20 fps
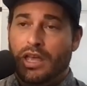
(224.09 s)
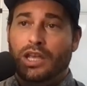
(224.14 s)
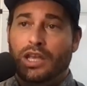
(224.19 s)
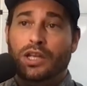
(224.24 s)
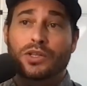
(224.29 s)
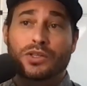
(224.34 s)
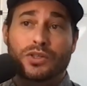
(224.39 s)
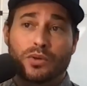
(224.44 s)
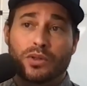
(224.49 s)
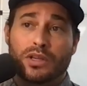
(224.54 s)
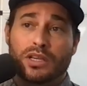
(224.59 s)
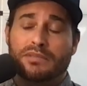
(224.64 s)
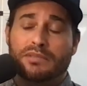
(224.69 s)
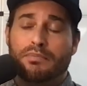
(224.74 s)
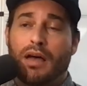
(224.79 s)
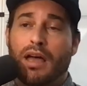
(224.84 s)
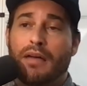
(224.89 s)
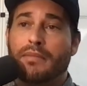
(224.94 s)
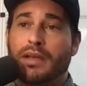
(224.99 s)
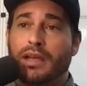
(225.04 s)
You do this
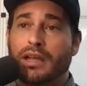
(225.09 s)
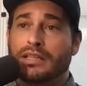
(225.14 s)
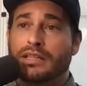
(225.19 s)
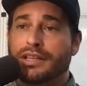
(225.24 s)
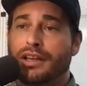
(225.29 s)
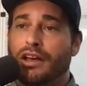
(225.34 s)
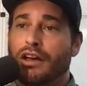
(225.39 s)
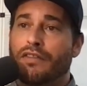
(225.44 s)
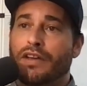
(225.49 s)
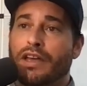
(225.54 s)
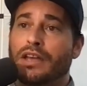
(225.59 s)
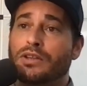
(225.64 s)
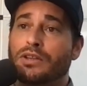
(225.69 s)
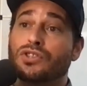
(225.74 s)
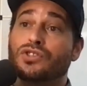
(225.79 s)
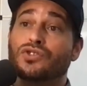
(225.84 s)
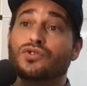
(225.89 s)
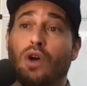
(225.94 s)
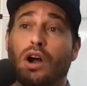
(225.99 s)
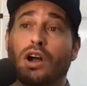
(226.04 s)
by means of a
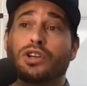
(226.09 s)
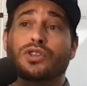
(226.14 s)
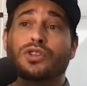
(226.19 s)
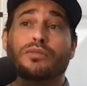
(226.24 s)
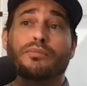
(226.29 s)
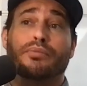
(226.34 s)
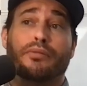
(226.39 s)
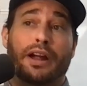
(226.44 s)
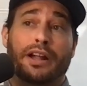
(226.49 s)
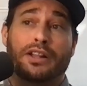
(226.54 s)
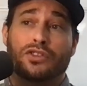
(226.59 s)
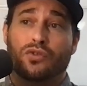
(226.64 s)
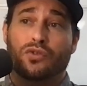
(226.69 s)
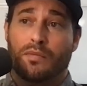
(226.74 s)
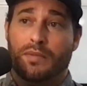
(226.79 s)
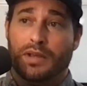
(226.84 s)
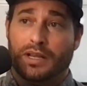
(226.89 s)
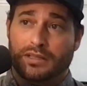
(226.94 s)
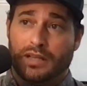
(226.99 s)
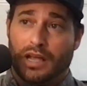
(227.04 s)
structured
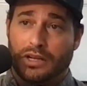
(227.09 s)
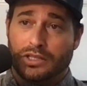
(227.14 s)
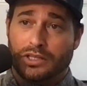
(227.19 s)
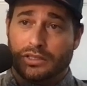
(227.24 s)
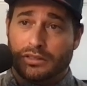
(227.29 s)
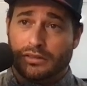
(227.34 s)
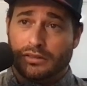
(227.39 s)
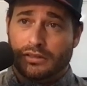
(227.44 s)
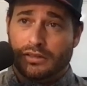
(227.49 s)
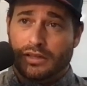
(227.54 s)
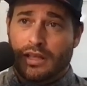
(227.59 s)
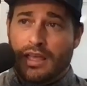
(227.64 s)
brainstorming session.